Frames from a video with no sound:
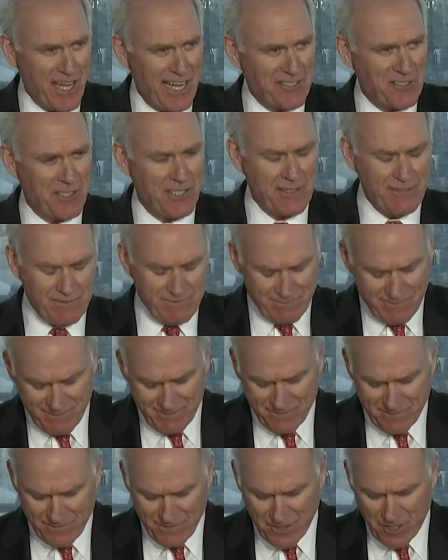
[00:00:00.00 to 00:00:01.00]
Tessa,
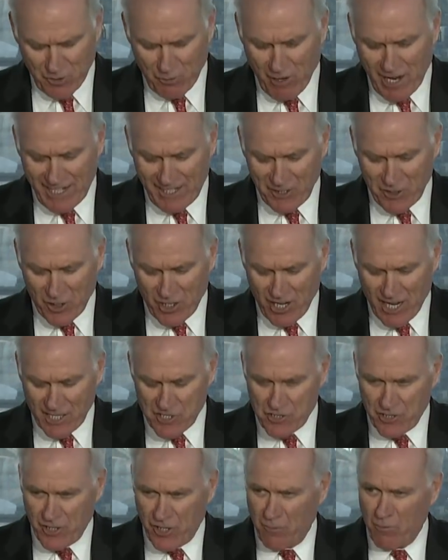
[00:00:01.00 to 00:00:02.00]
for the great
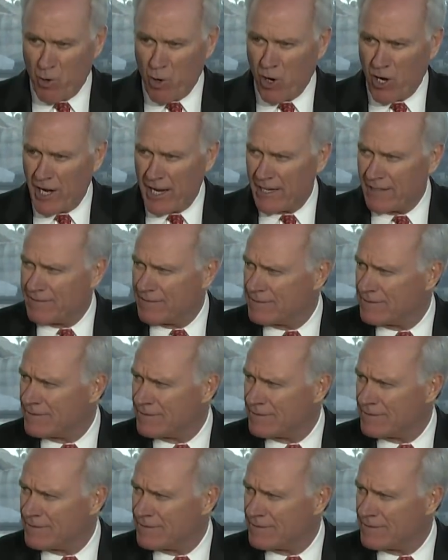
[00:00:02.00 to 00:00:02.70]
introduction. Good morning.